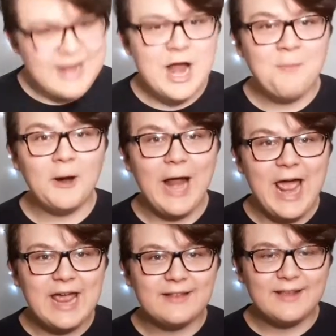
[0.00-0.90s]
number
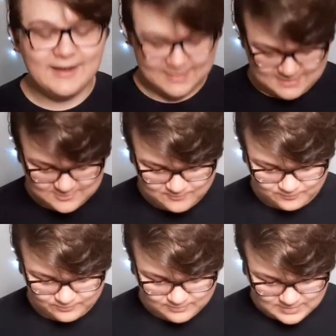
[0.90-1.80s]
eight.
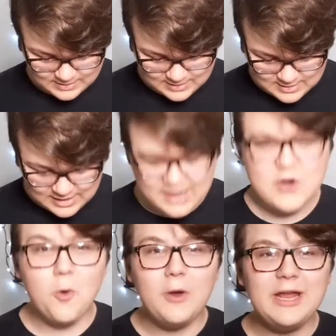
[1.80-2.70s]

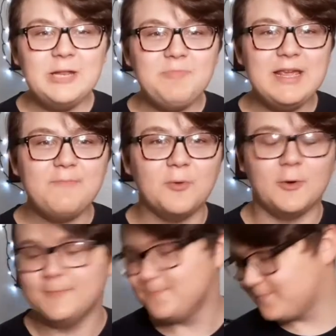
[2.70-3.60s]
Annoying
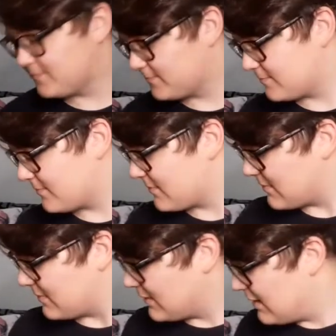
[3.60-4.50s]
people.
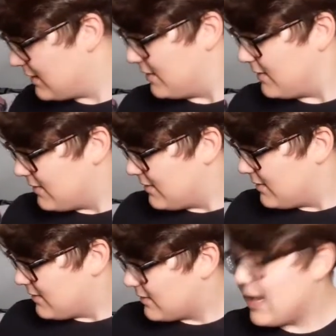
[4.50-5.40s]

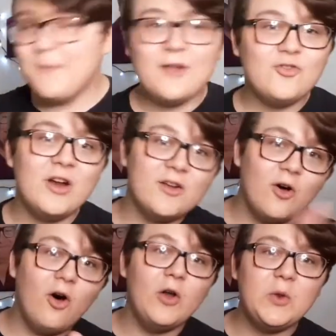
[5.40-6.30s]
Okay, I'm not trying to
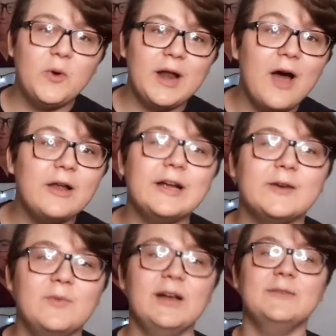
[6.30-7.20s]
call anyone out here,
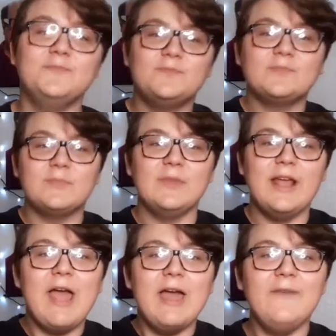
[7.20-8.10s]
but
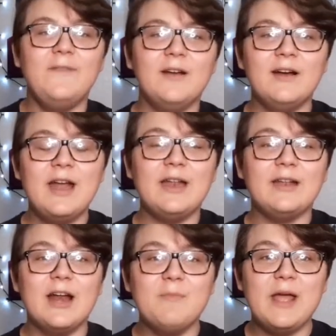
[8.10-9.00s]
if you're in
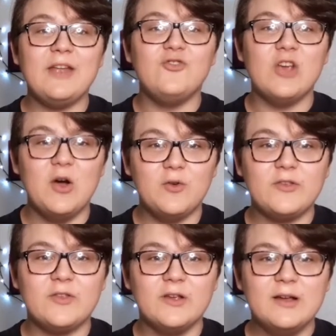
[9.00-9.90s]
gonna make jokes,